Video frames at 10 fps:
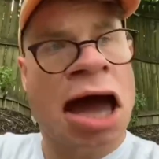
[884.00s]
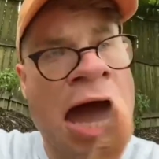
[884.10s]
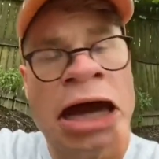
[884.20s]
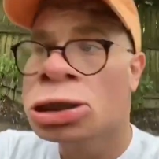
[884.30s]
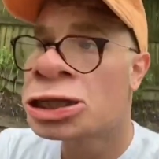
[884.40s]

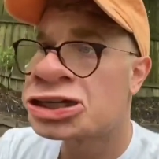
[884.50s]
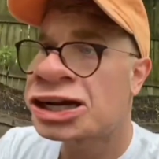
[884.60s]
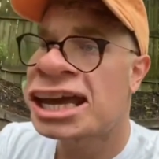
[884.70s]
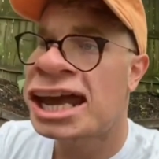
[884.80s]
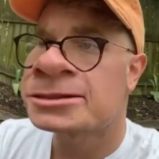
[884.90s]
Hey, listen
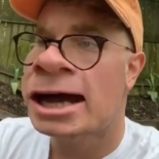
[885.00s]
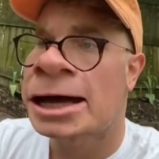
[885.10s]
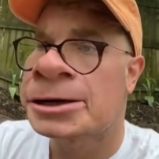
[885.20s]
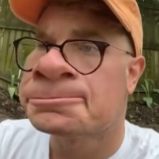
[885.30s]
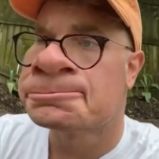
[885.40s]
to get
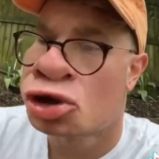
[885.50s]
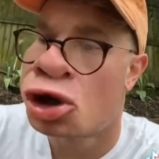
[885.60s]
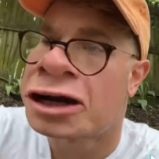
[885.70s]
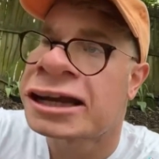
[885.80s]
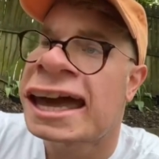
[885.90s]
down. You're
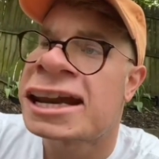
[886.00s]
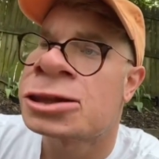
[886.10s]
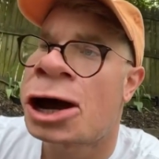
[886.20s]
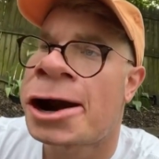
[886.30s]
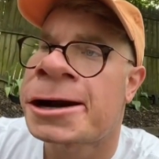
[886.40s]
gonna get
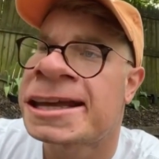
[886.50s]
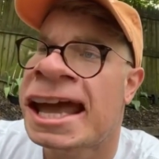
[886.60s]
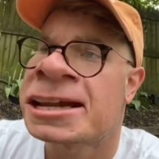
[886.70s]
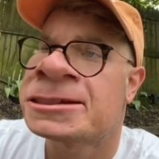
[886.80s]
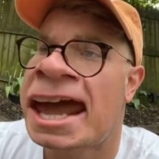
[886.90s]
the
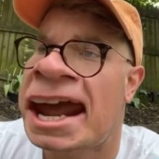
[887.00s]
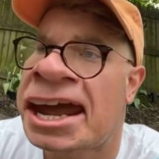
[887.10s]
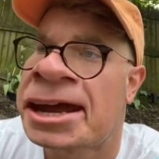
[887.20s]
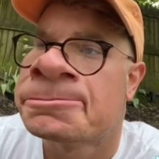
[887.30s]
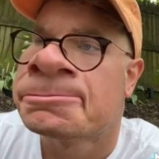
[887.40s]
herniated
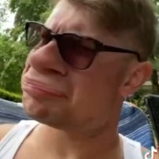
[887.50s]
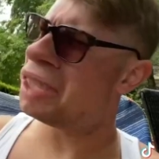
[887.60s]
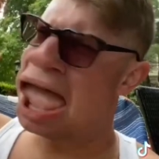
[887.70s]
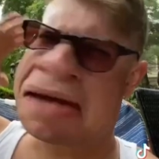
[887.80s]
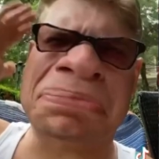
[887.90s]
dick.
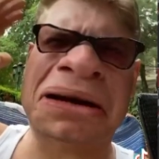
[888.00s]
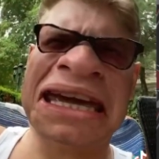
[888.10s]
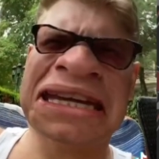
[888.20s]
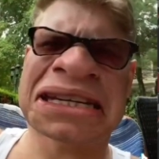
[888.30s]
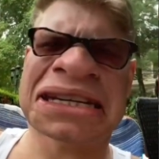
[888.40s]
Ah,
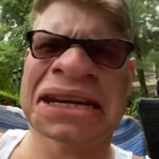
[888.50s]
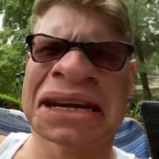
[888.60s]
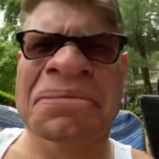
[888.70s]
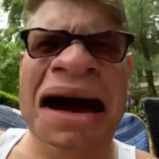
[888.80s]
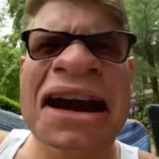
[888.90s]
please.
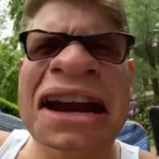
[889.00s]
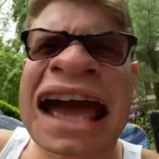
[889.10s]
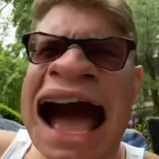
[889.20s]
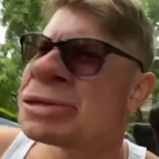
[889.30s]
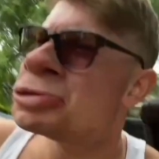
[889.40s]
I already
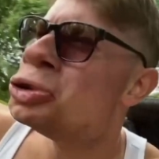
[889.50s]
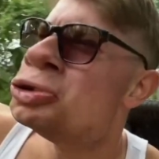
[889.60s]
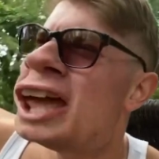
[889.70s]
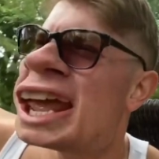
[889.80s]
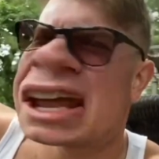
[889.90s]
got it too
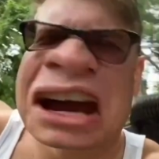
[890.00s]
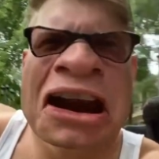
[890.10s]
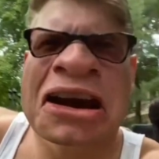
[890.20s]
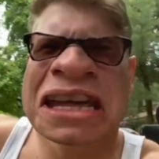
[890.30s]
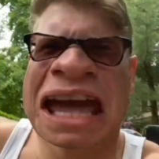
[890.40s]
dick
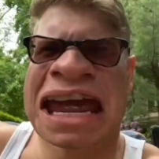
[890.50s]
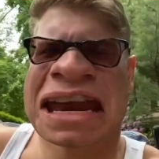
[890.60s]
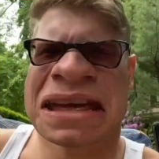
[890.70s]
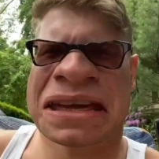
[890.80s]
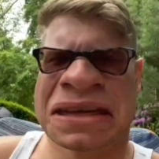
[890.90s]

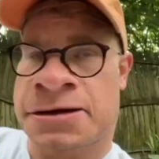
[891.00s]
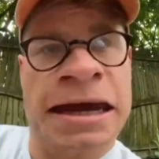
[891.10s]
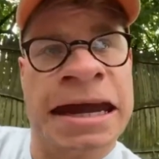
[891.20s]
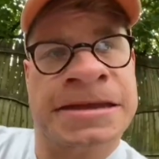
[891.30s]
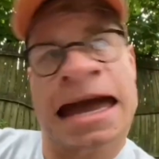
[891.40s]
herniated
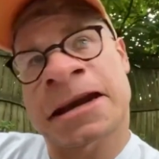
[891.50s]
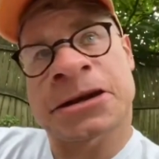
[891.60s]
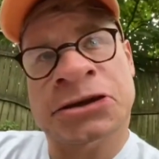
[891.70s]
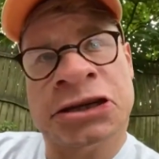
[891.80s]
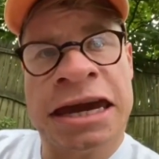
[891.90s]
tan.
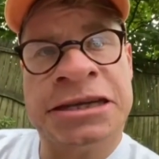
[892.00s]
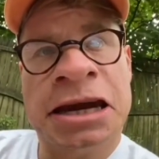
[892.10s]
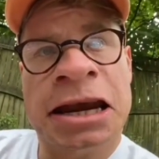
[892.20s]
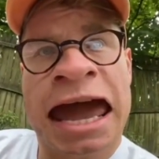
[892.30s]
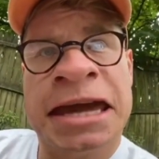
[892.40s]
you see he's a
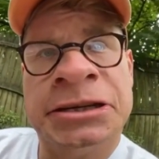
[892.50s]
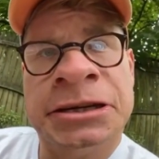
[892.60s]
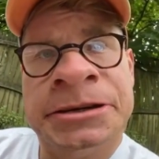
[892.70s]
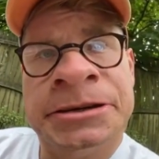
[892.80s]
glass?